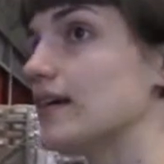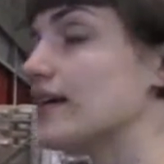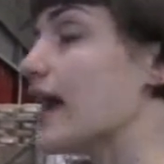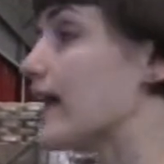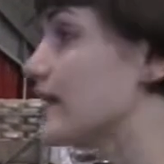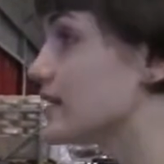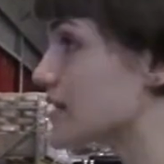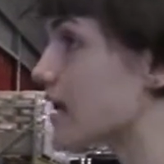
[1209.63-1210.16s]

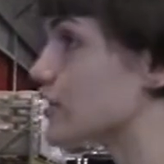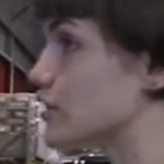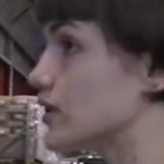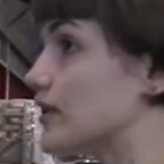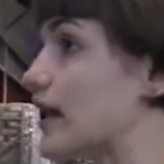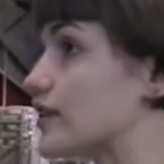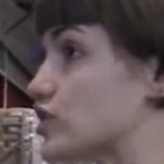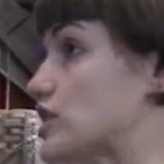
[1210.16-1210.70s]
Kegging is actually
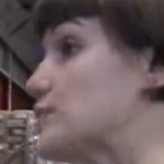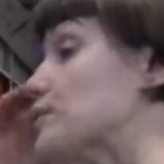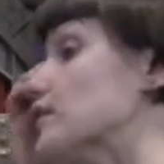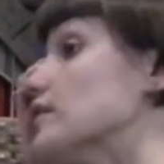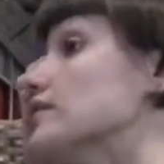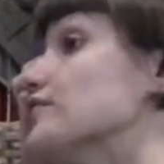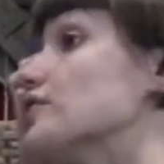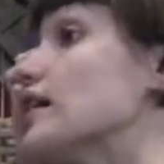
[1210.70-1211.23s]
a lot
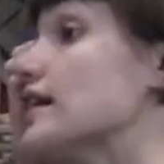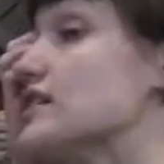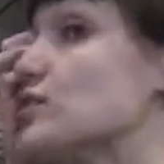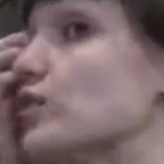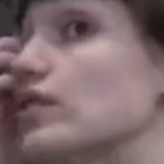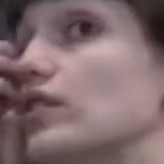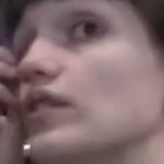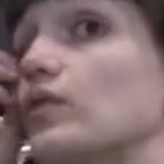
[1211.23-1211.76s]
cheaper for us.
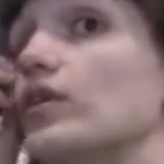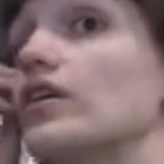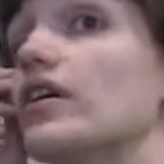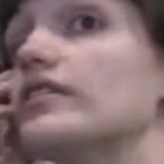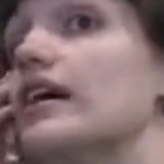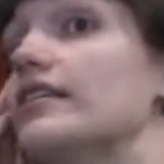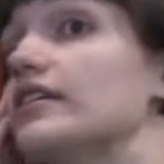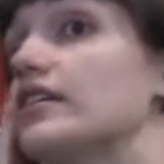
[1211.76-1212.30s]
We'll
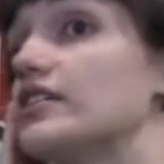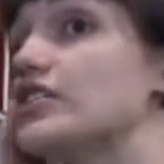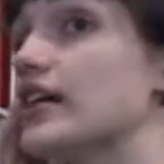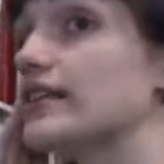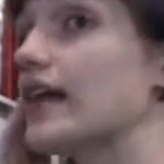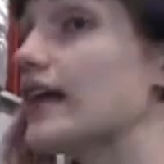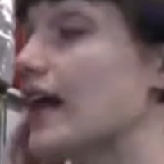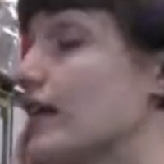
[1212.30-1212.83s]
go down there and
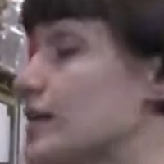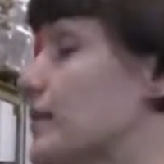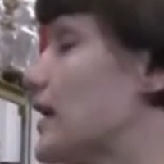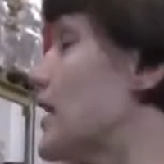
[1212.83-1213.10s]
check that out in a